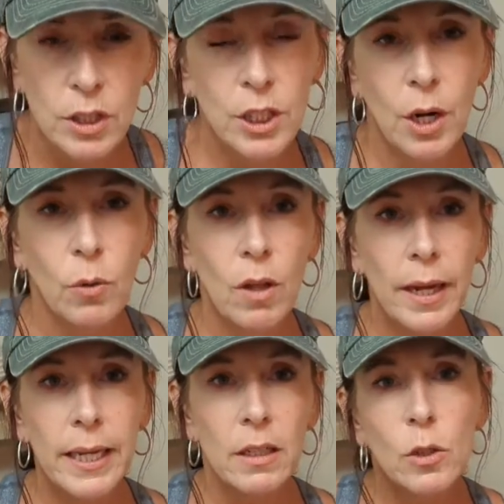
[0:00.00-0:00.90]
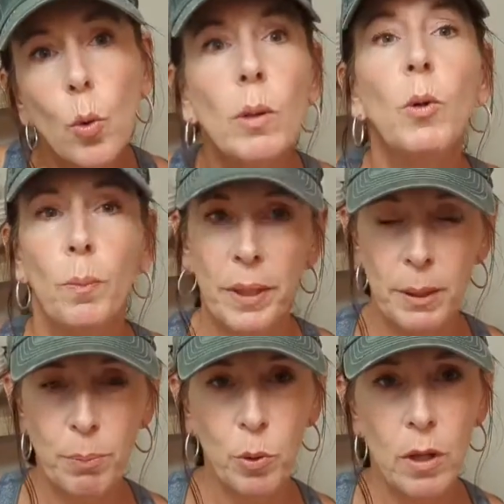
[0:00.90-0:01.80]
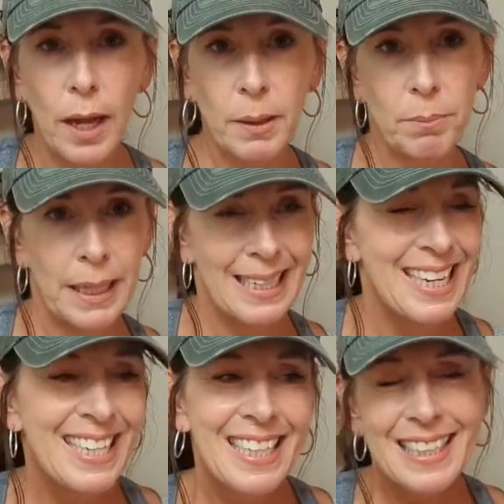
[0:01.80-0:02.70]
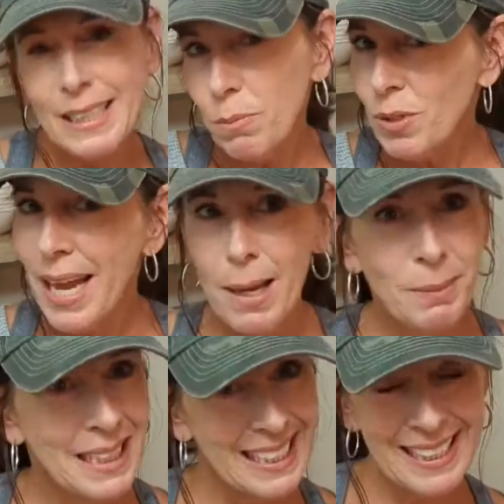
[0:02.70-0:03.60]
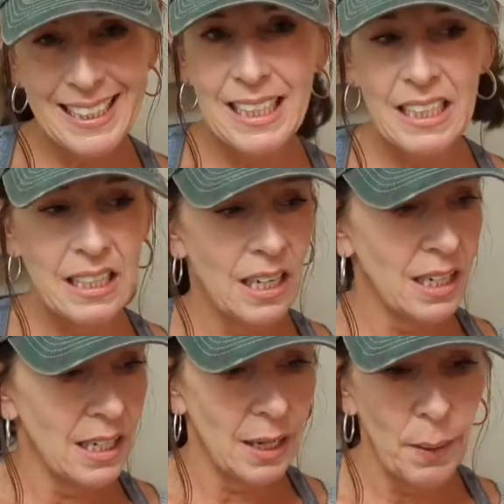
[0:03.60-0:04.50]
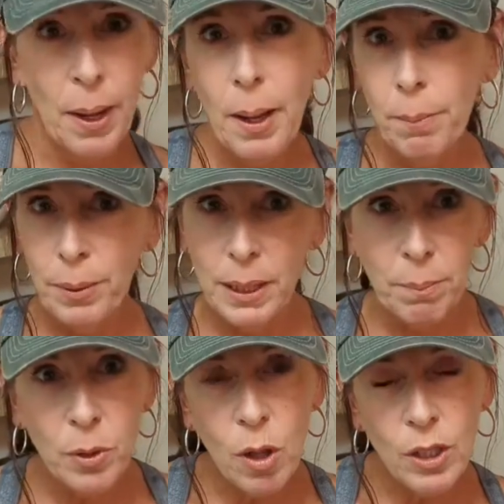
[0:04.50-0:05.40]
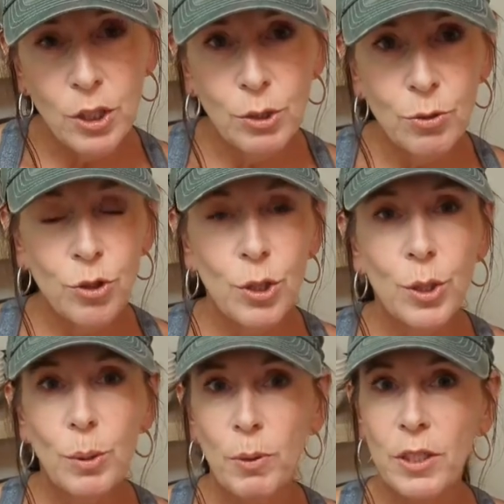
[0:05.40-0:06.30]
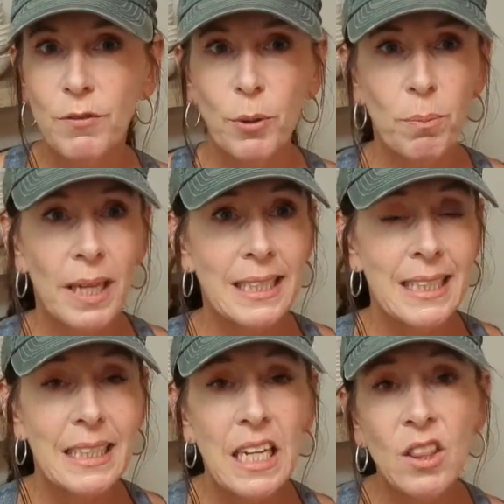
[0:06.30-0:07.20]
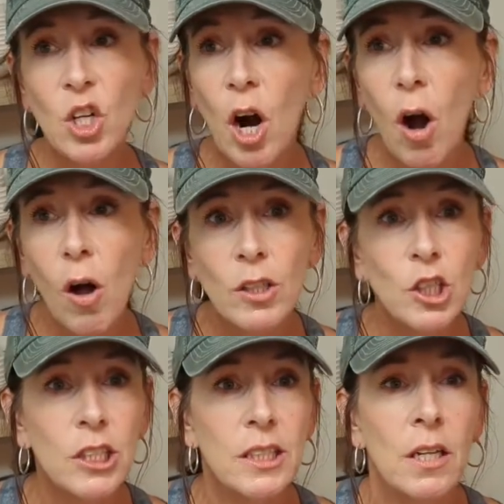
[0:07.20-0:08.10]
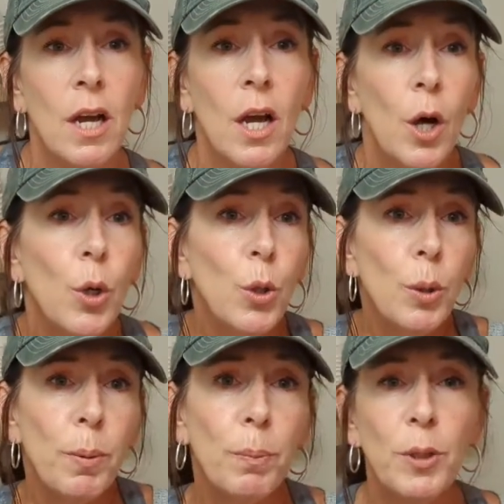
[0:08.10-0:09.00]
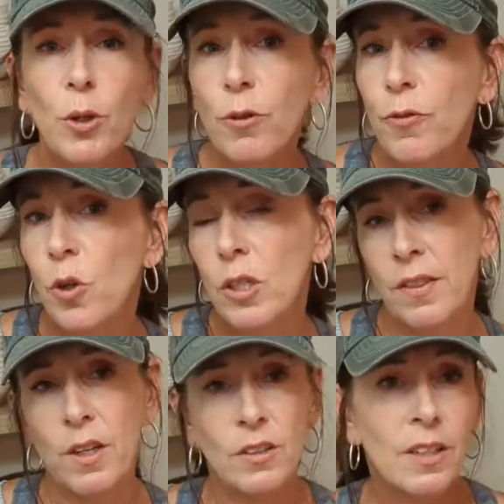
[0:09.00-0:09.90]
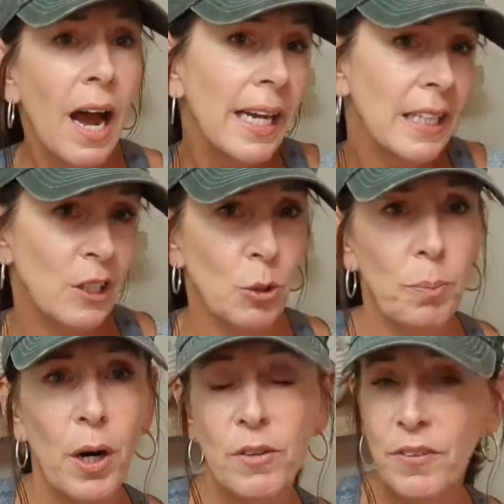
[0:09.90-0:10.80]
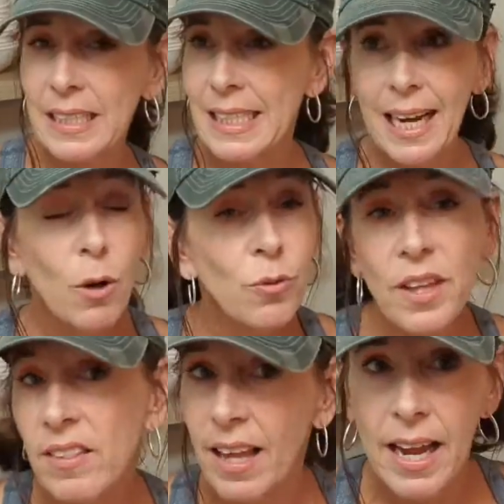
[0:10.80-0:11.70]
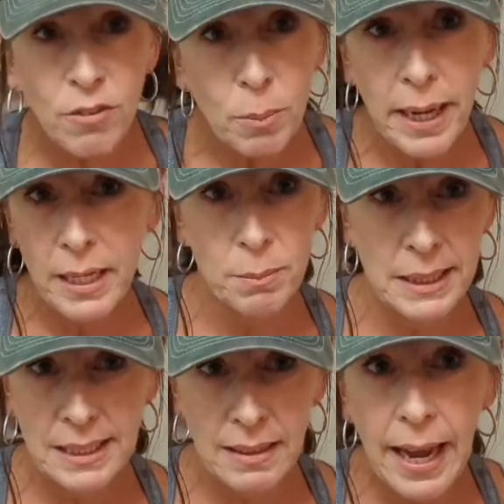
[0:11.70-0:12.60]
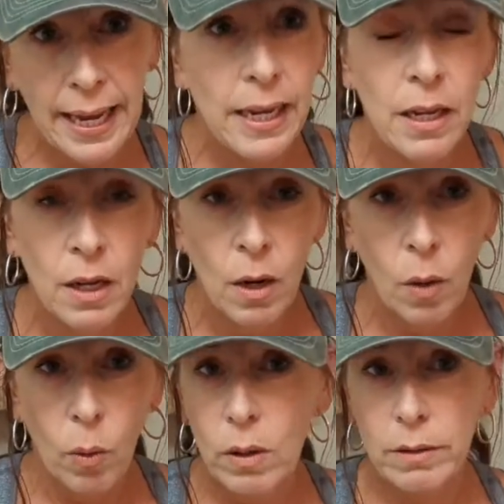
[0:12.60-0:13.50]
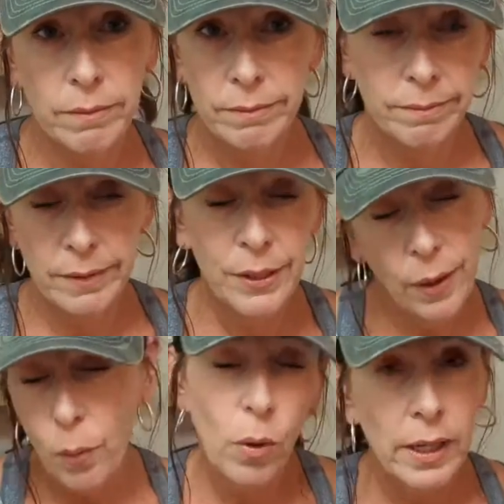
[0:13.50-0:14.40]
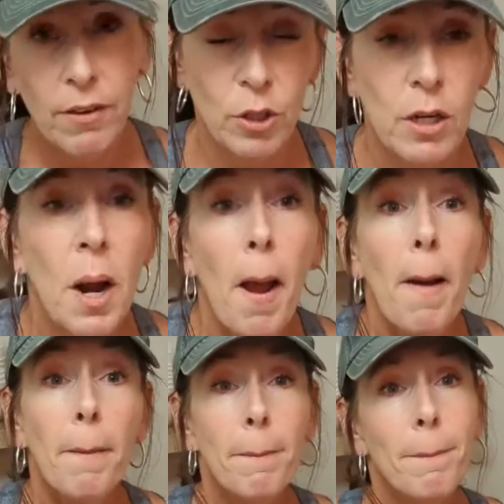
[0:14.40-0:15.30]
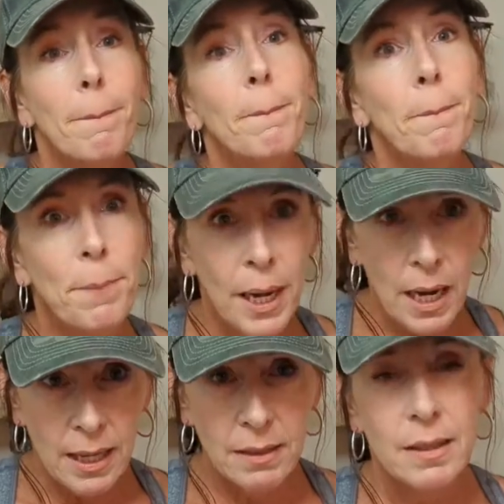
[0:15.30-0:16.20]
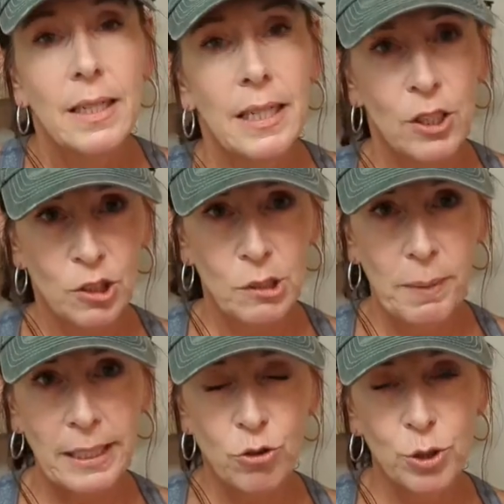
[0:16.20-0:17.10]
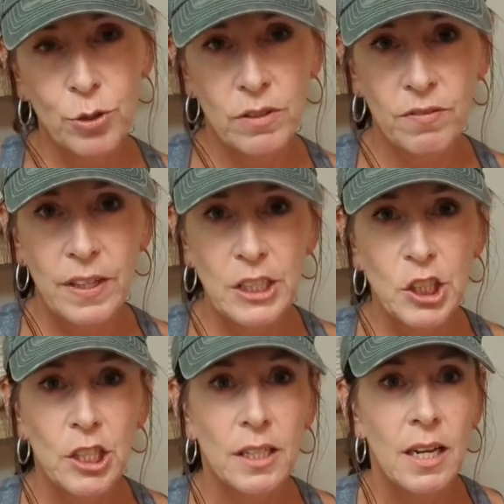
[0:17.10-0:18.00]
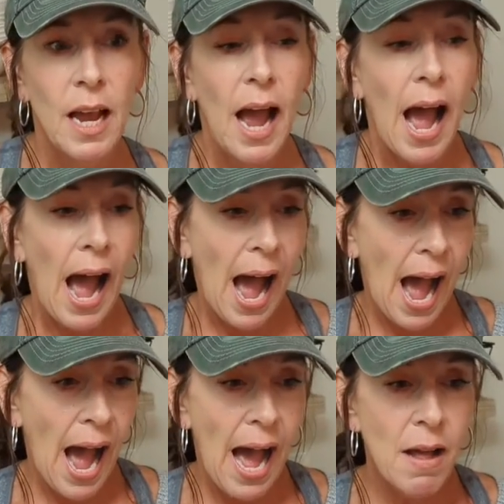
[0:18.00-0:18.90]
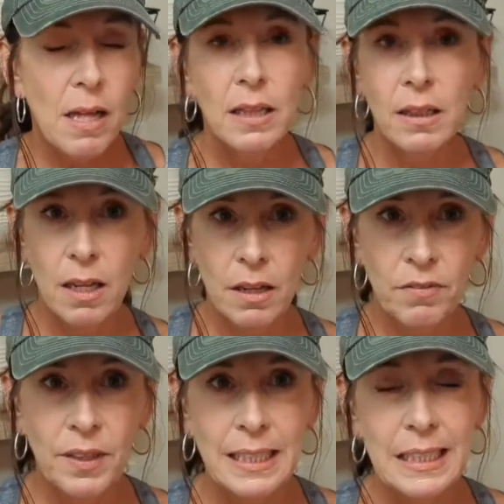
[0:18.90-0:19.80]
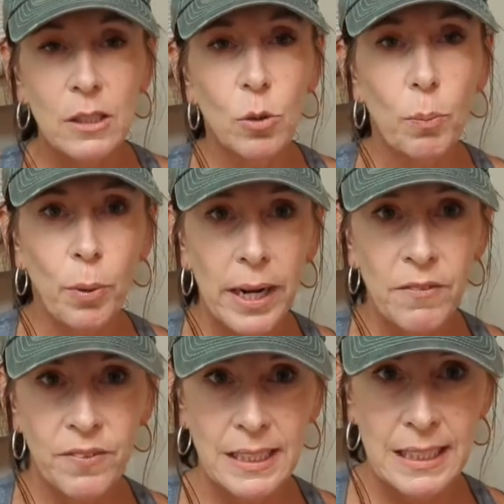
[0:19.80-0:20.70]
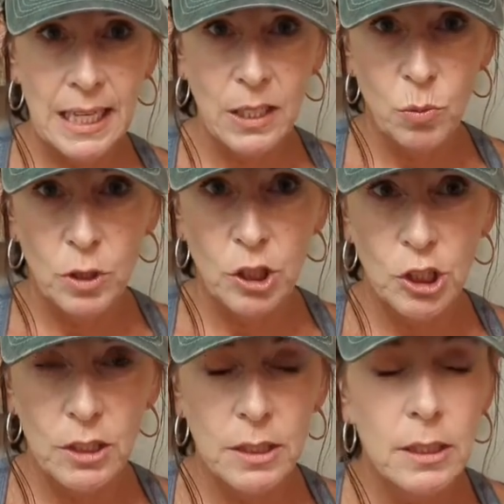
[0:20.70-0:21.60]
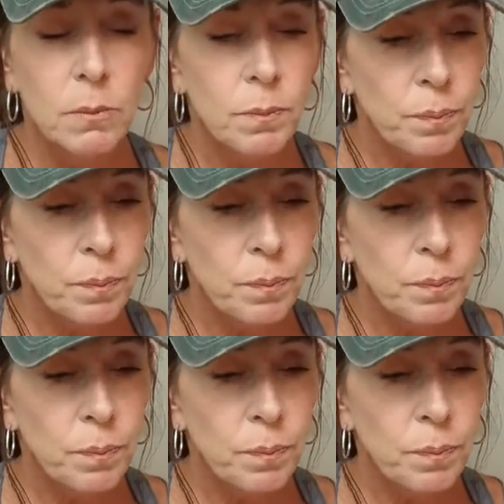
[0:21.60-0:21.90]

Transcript: You know, like normal people like me. Sometimes I see people on YouTube or different places, and they're all just uber beautiful and their diets are perfect, and I don't think they ever make a mistake or, whatever. But here's my true confession. I love these little breakfast sandwiches.